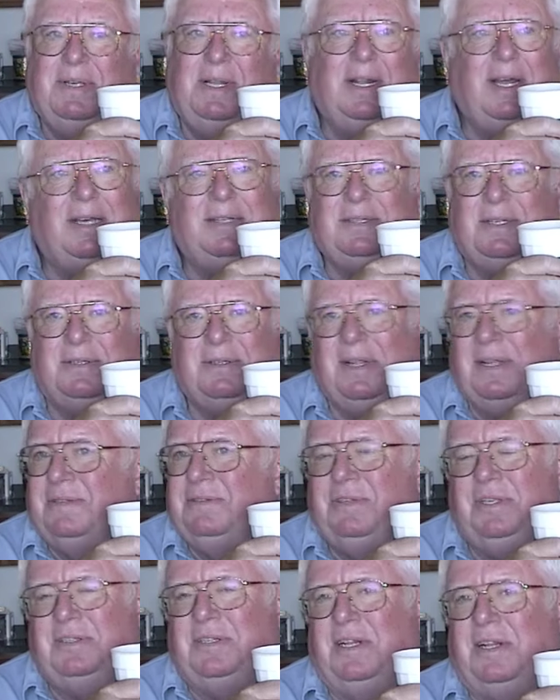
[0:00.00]
she likes it.
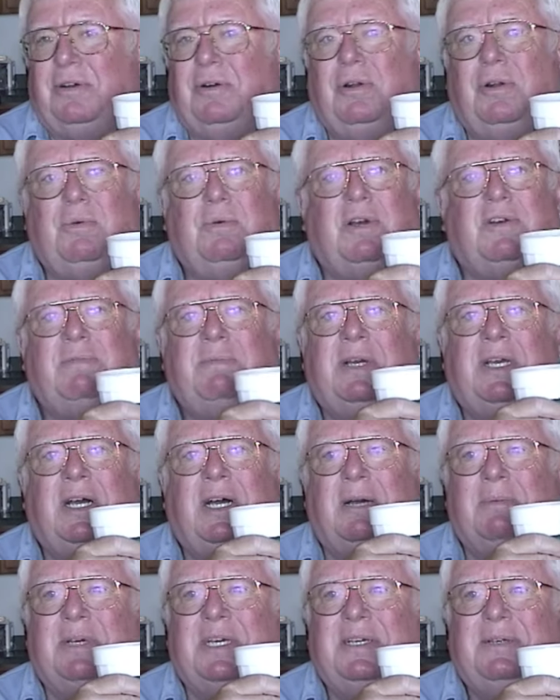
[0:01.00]
And she said, "I go to work for
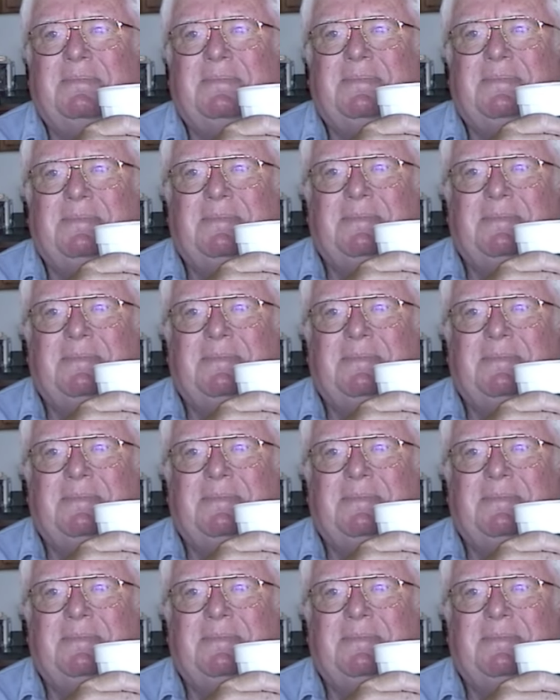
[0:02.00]
my hobby."